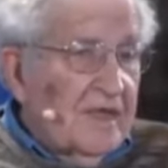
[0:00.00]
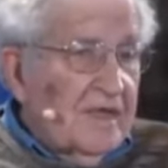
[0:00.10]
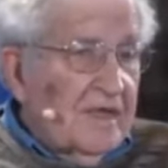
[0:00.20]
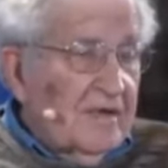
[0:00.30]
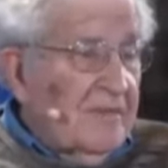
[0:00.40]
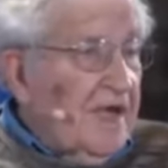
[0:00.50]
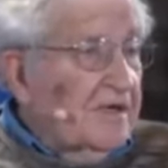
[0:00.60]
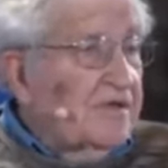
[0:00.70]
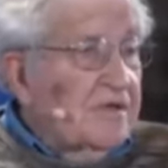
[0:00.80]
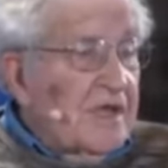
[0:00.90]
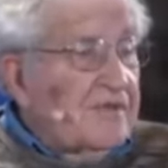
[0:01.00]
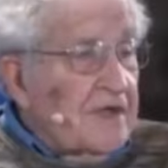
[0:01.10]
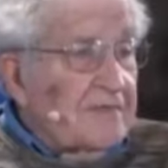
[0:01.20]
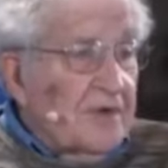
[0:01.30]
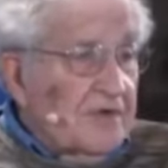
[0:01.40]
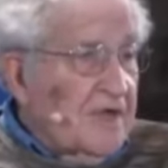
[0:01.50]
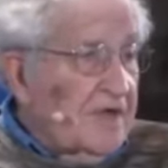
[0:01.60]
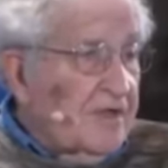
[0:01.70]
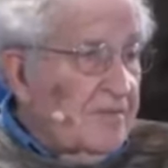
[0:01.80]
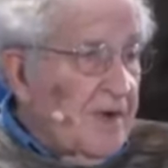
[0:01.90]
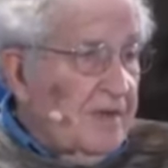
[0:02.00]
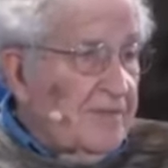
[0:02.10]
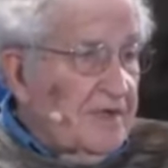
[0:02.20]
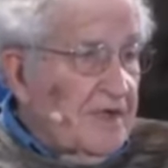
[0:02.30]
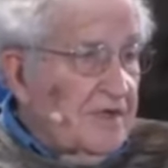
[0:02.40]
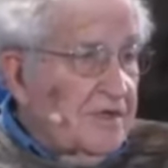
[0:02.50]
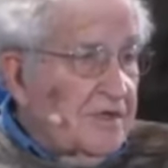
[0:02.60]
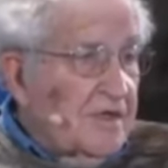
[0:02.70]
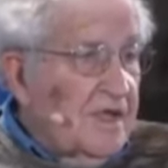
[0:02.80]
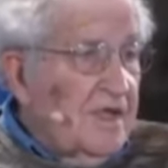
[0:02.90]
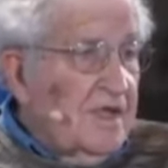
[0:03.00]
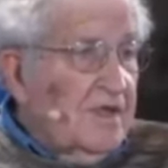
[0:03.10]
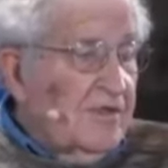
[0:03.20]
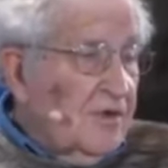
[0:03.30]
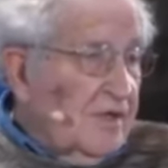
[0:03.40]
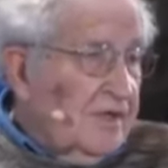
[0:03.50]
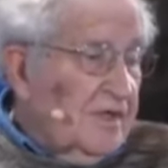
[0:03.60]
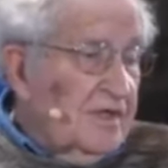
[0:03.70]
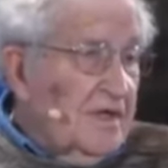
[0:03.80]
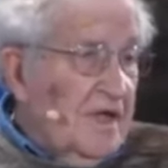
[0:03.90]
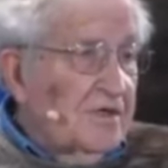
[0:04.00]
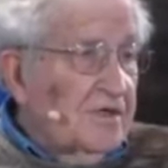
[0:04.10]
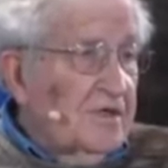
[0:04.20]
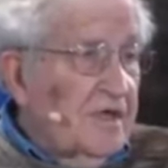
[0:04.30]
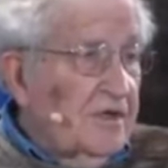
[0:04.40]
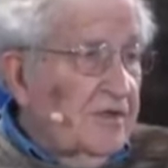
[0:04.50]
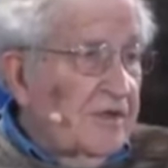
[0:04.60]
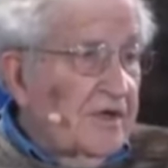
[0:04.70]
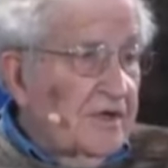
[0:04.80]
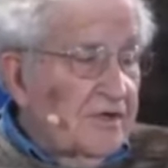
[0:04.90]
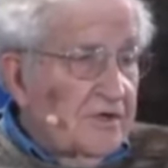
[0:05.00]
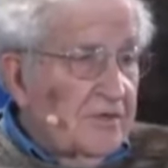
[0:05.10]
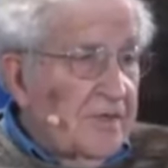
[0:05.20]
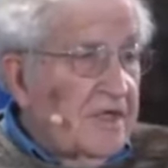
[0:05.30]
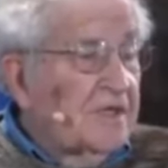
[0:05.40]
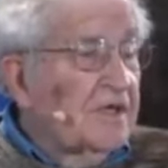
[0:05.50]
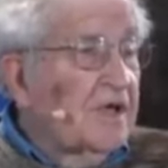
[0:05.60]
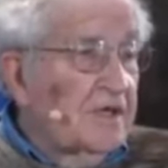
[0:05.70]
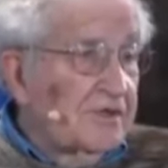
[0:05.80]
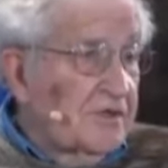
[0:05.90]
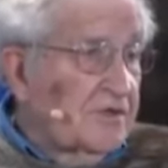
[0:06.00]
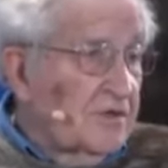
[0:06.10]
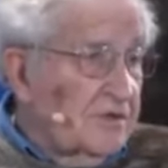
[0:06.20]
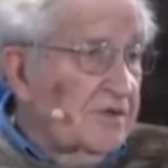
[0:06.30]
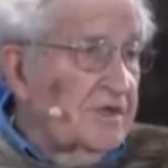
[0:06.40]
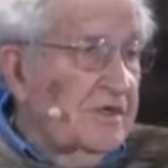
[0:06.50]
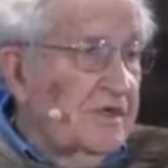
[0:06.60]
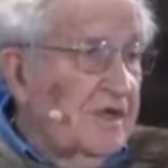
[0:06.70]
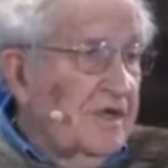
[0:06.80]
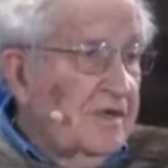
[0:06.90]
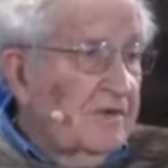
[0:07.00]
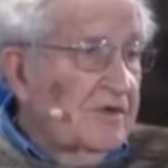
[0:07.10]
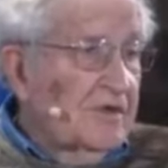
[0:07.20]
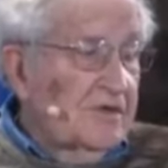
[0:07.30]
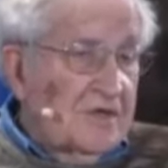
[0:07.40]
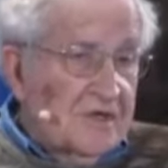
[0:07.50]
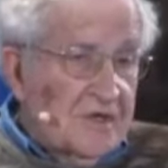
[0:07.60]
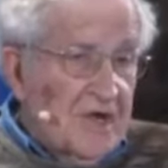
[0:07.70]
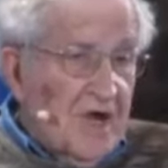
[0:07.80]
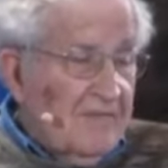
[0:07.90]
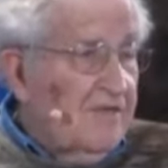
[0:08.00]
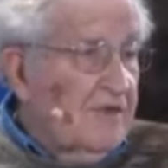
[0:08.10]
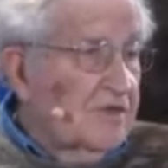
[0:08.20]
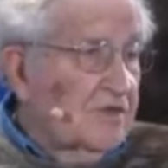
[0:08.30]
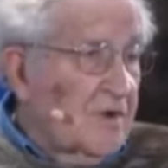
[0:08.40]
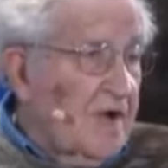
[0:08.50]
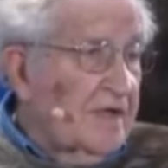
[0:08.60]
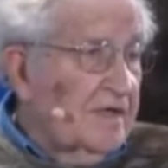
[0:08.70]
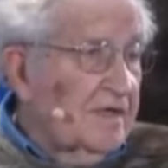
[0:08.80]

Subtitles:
about 70% of the population thought that national health care should be in the Constitution because it's such an obvious right.